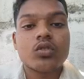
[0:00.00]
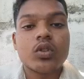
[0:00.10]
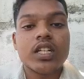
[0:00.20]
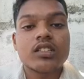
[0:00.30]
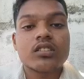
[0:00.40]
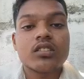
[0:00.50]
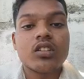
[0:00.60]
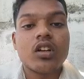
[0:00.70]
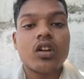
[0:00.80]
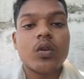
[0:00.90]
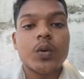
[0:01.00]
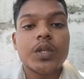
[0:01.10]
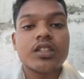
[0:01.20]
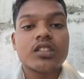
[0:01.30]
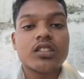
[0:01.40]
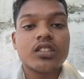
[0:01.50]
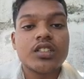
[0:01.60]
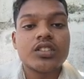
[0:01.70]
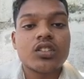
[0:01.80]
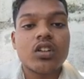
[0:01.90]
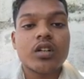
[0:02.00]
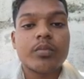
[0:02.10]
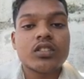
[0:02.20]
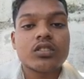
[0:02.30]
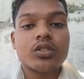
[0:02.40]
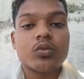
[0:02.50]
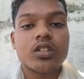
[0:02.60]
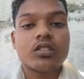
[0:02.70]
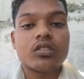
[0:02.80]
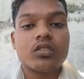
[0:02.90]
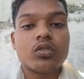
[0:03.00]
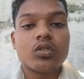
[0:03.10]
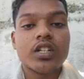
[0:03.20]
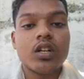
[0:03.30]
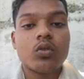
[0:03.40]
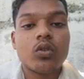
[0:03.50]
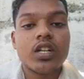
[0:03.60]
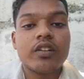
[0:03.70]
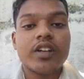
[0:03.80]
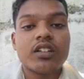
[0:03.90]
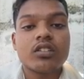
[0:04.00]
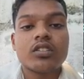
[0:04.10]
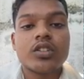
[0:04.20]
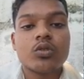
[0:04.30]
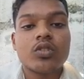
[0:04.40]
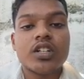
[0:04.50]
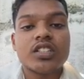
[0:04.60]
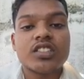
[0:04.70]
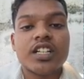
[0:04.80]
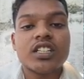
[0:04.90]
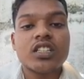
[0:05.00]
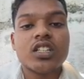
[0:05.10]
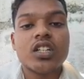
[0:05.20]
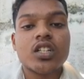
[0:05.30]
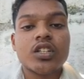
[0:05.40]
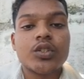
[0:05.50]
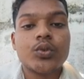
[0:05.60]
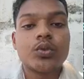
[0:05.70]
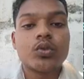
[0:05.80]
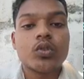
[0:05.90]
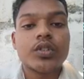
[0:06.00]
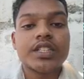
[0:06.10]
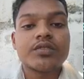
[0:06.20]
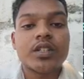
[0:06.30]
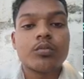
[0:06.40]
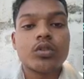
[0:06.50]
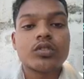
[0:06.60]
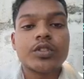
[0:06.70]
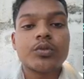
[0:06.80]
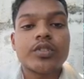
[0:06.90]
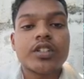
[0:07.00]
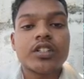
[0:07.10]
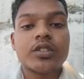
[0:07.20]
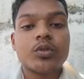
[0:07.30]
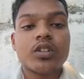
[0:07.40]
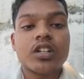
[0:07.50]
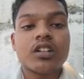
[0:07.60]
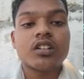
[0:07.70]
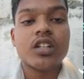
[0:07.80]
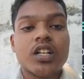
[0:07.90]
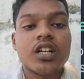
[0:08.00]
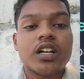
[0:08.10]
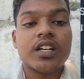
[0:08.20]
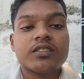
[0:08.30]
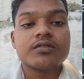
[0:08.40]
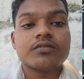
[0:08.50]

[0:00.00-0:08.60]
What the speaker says: toggles with each clock pulse Q1. Toggle only when Q0 is high. Q2 toggles when both Q0 and Q1 are high.